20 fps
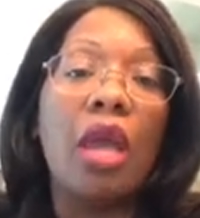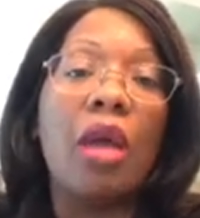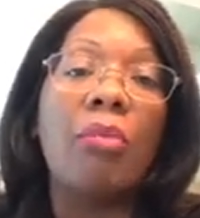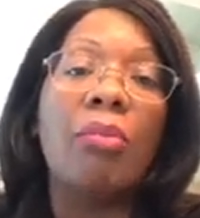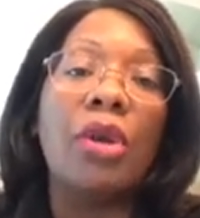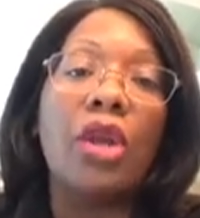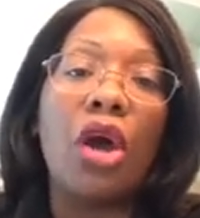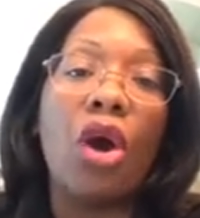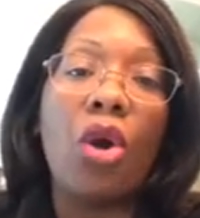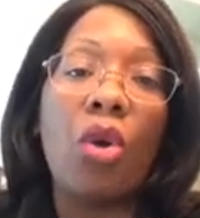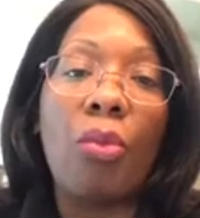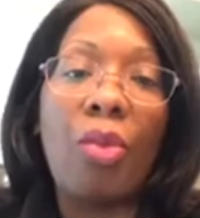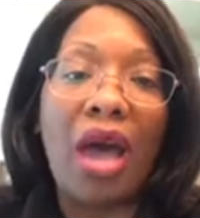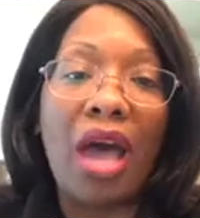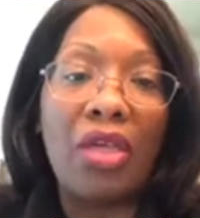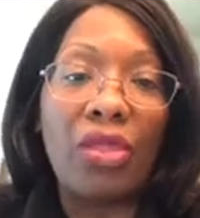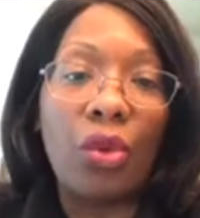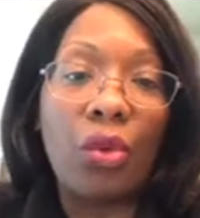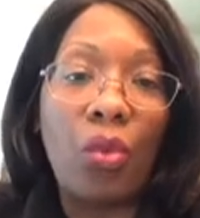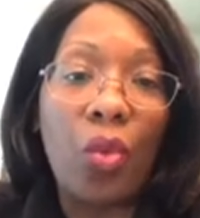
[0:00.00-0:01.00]
but oh,
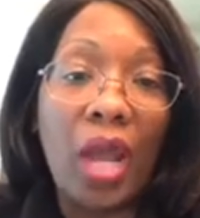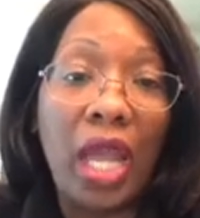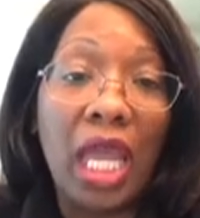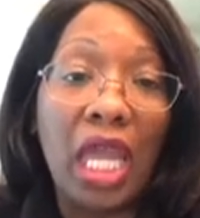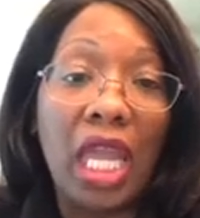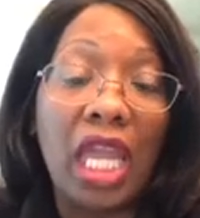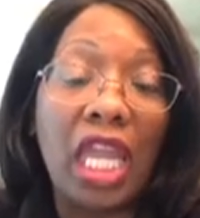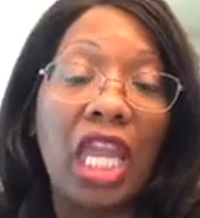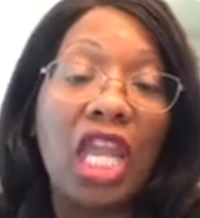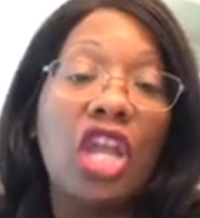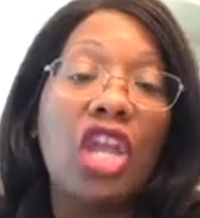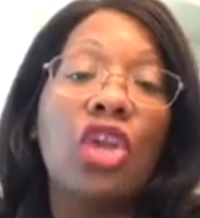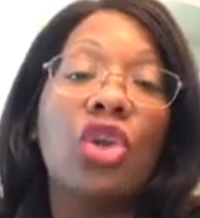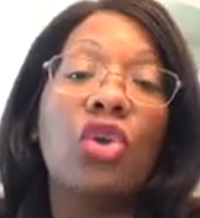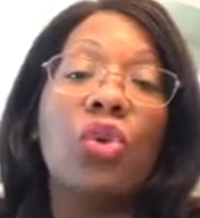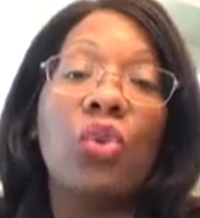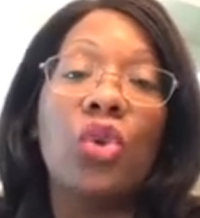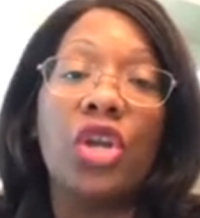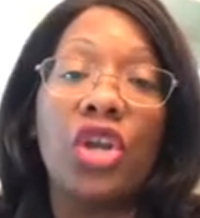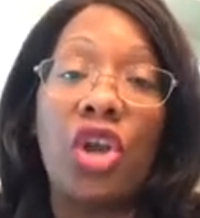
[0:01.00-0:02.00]
by the way,
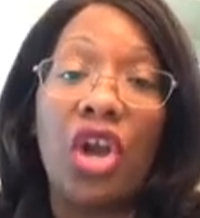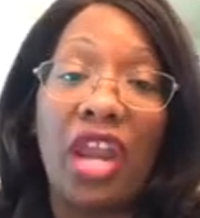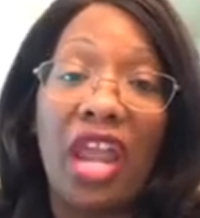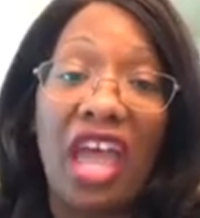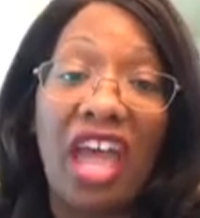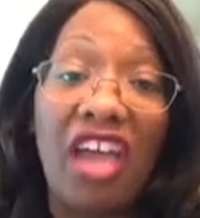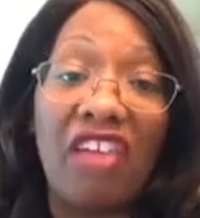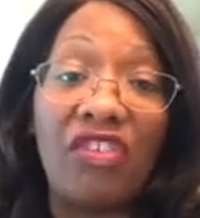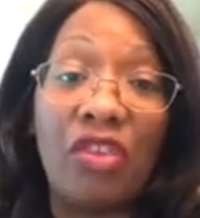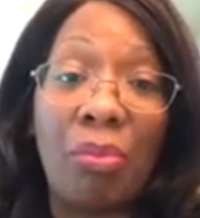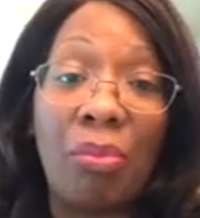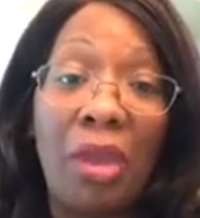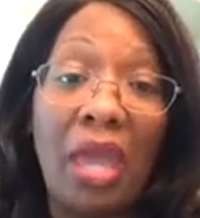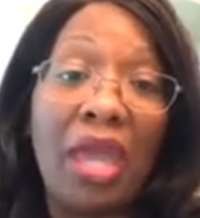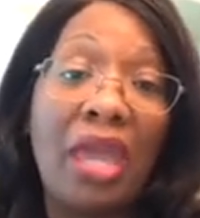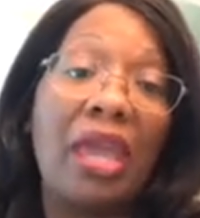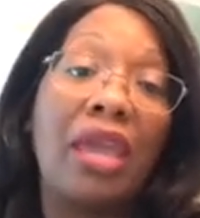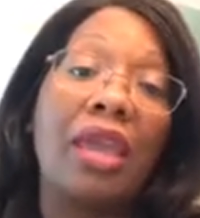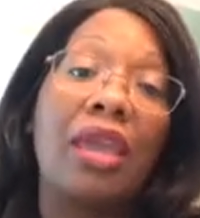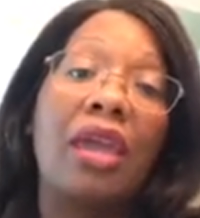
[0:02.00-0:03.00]
we're going to have to
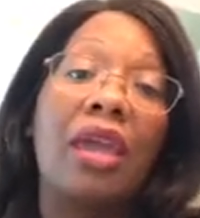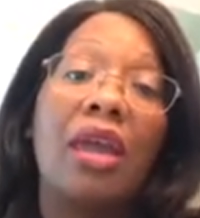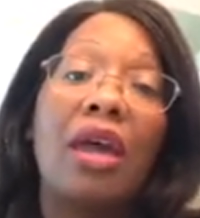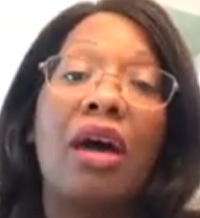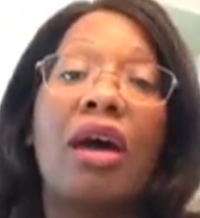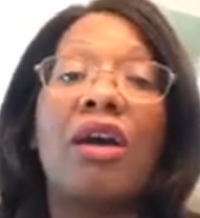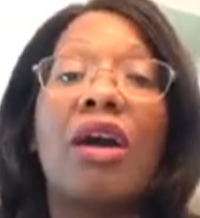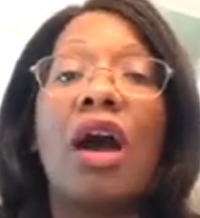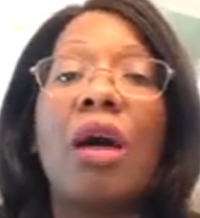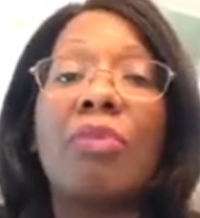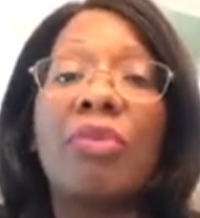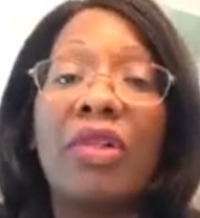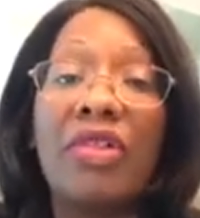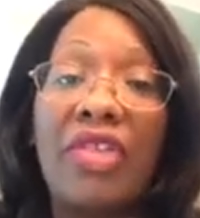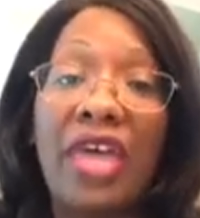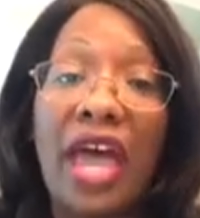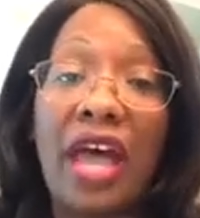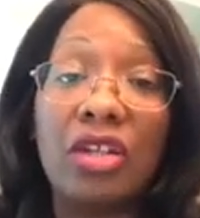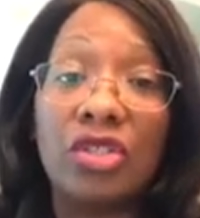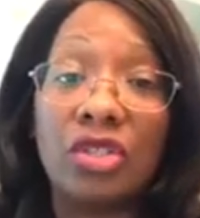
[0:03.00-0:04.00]
pay a couple of
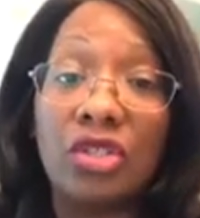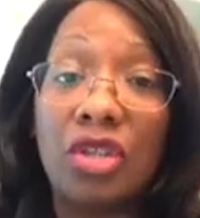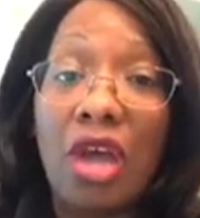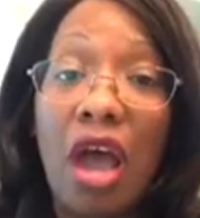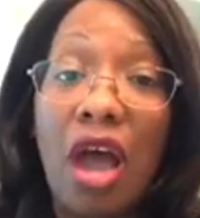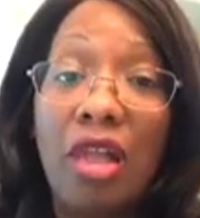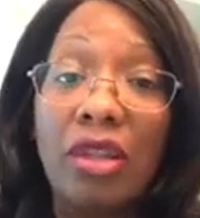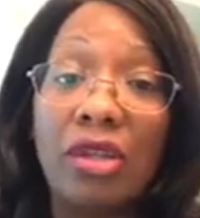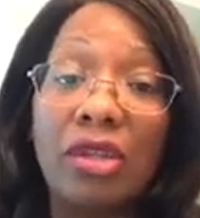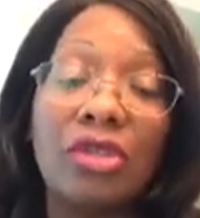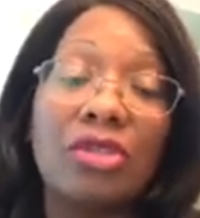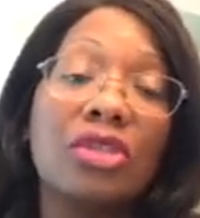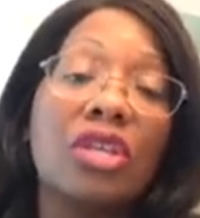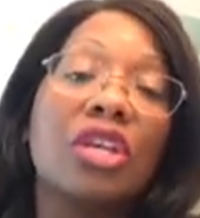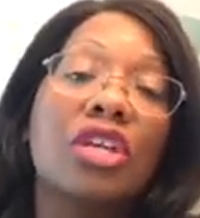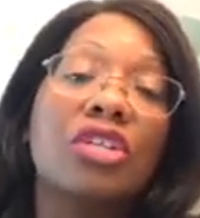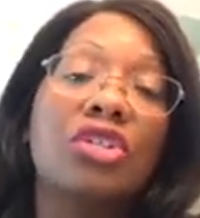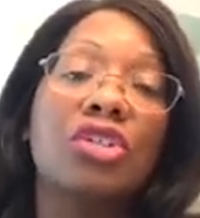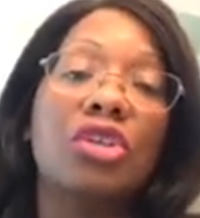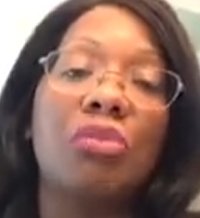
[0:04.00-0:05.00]
$1,000s
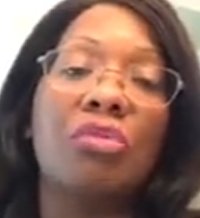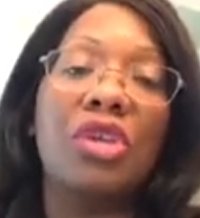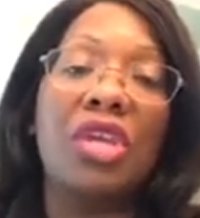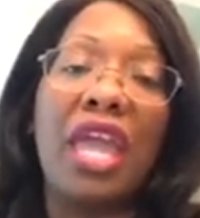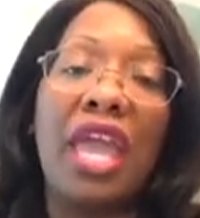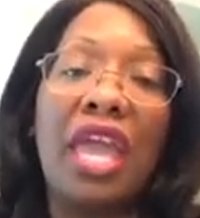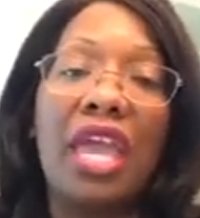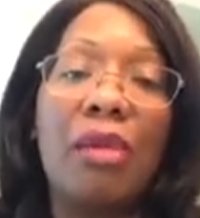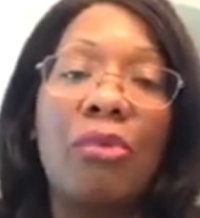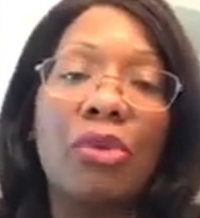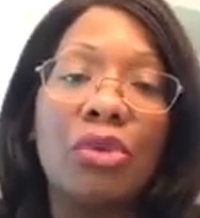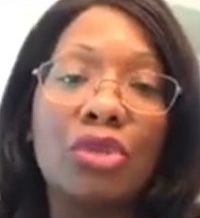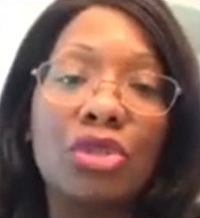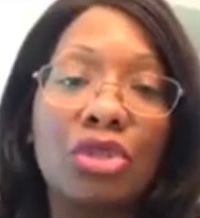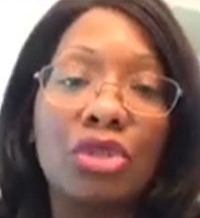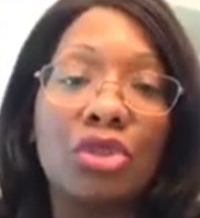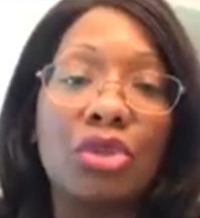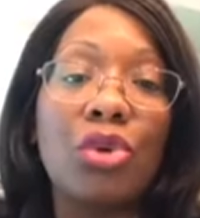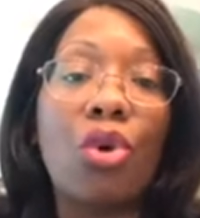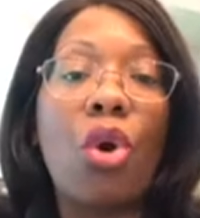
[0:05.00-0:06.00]
to be able
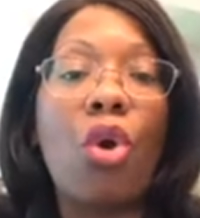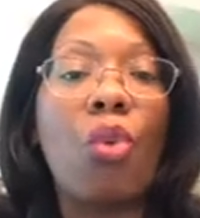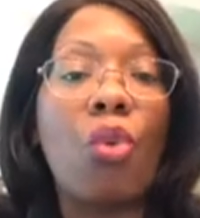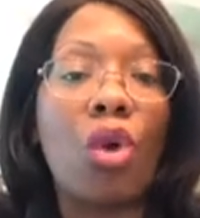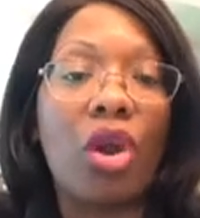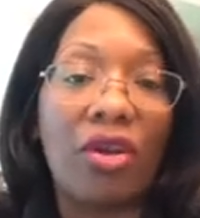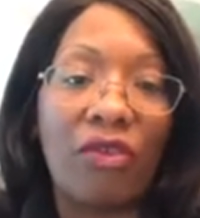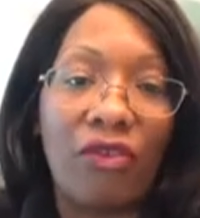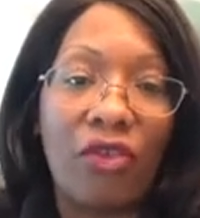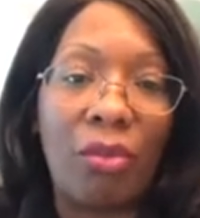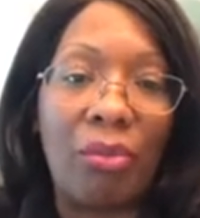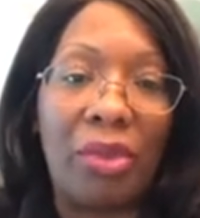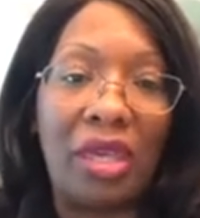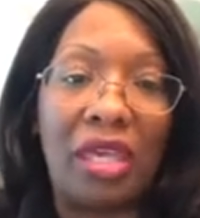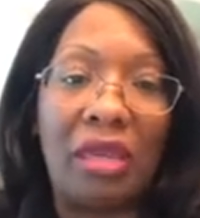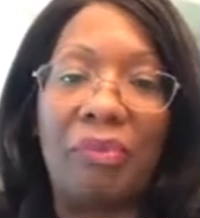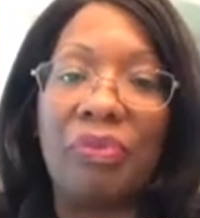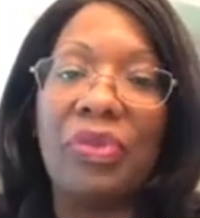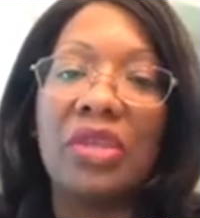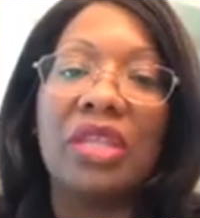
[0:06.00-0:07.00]
to work for
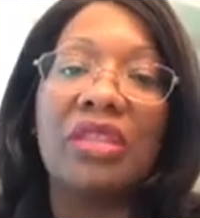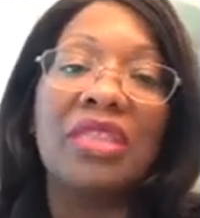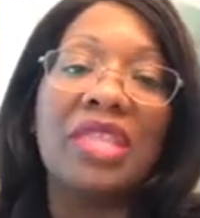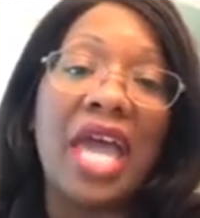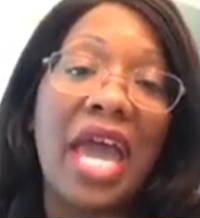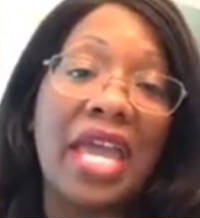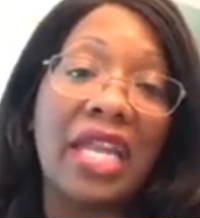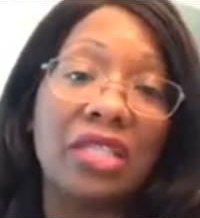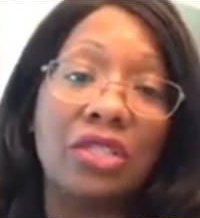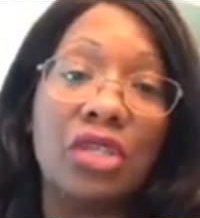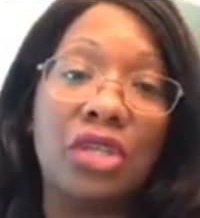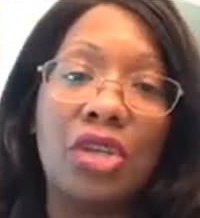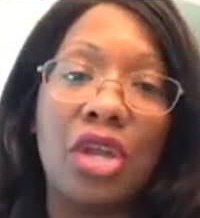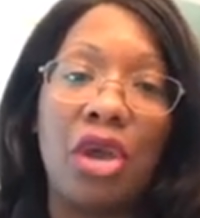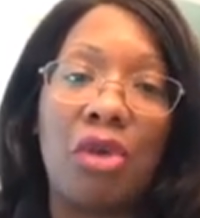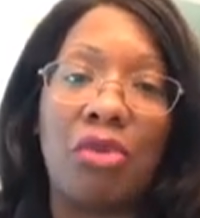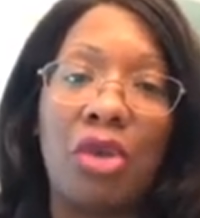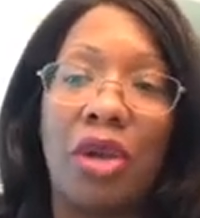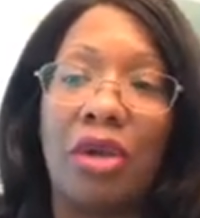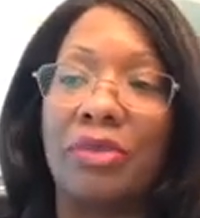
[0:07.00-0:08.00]
me. That is a
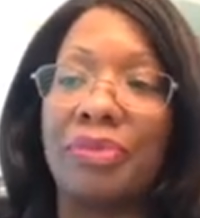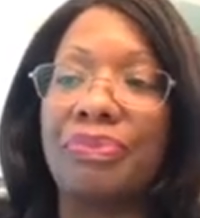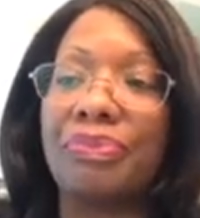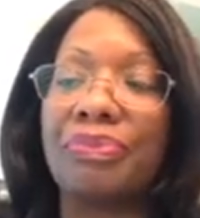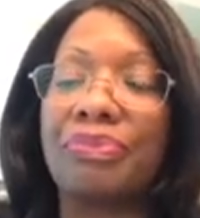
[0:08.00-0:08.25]
no-no.